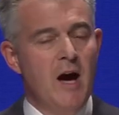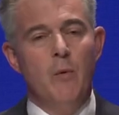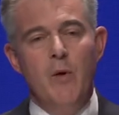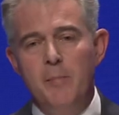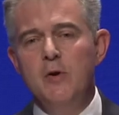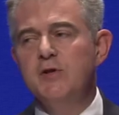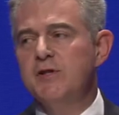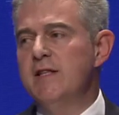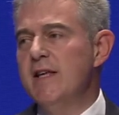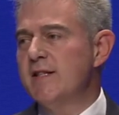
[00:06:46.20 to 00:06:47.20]
And we're
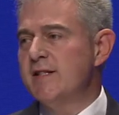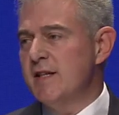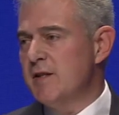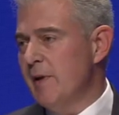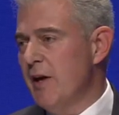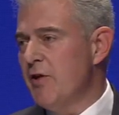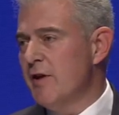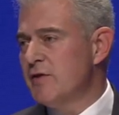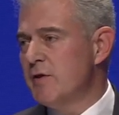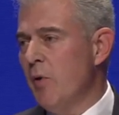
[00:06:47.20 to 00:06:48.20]
boosting the accessibility
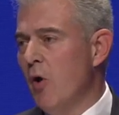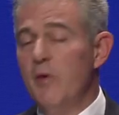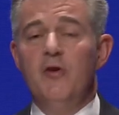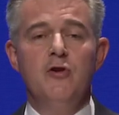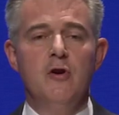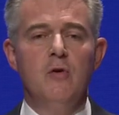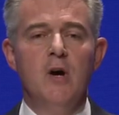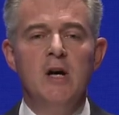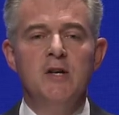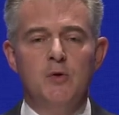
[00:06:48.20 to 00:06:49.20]
of support with a new
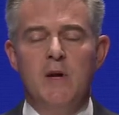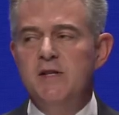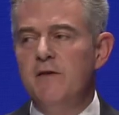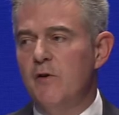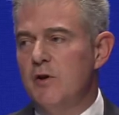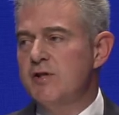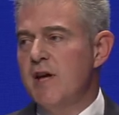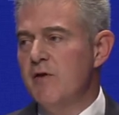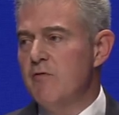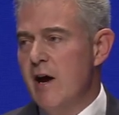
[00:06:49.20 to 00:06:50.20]
24
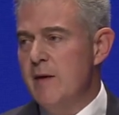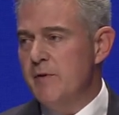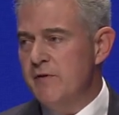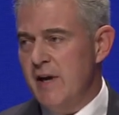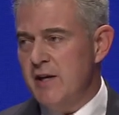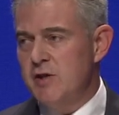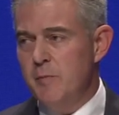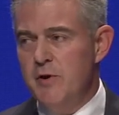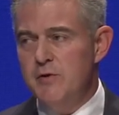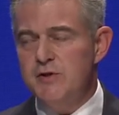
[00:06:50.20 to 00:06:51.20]
7 rape and sexual
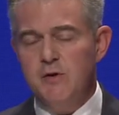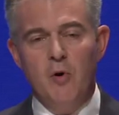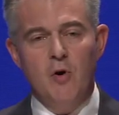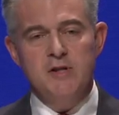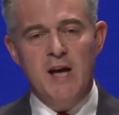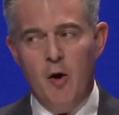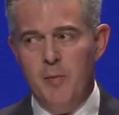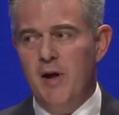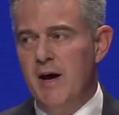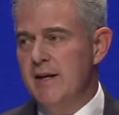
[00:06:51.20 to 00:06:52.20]
abuse support
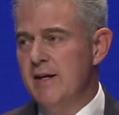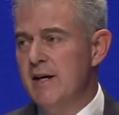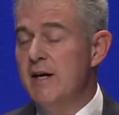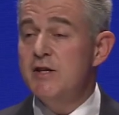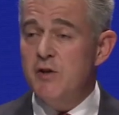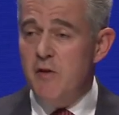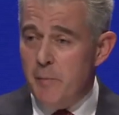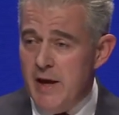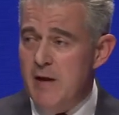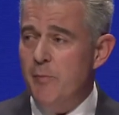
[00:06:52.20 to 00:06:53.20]
helpline so
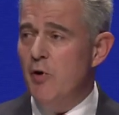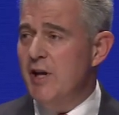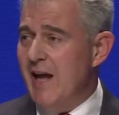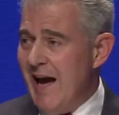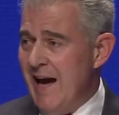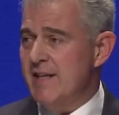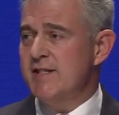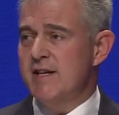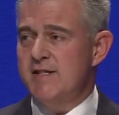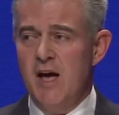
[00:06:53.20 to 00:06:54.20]
that people can
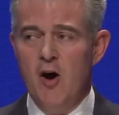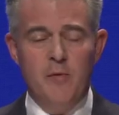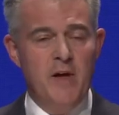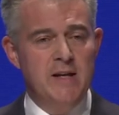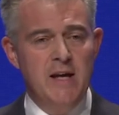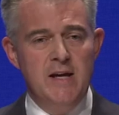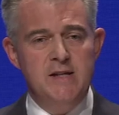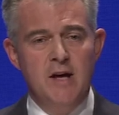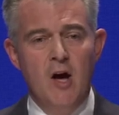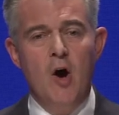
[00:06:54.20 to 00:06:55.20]
access the help they
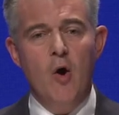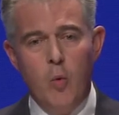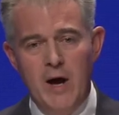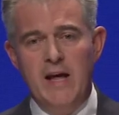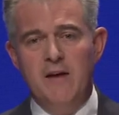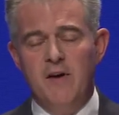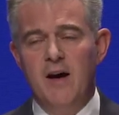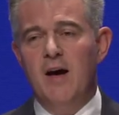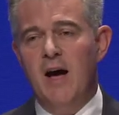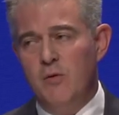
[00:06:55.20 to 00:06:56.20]
need
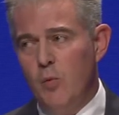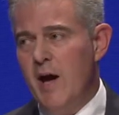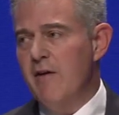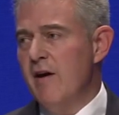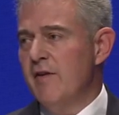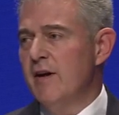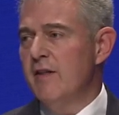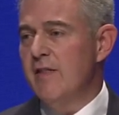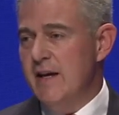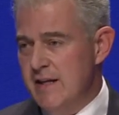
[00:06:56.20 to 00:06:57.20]
whenever and wherever
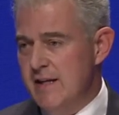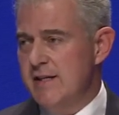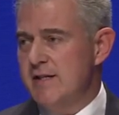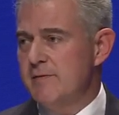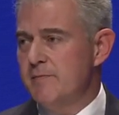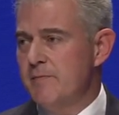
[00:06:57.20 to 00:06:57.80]
they need it.